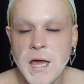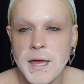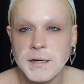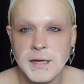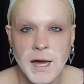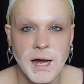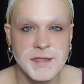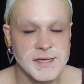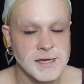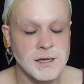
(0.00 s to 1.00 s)
And yeah, I
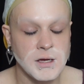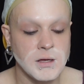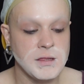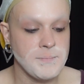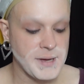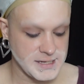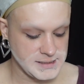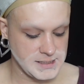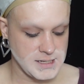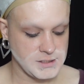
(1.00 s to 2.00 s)
think the
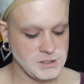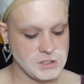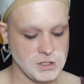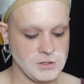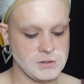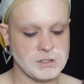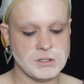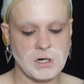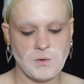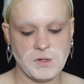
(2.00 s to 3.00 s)
best thing to do to
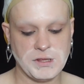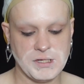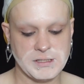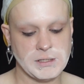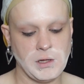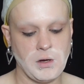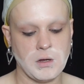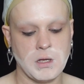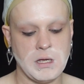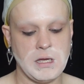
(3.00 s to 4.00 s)
start with this
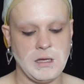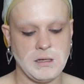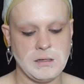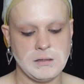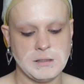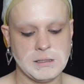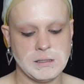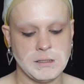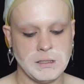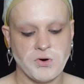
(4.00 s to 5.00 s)
look
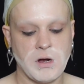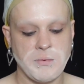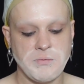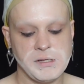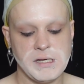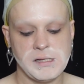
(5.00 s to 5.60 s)
is probably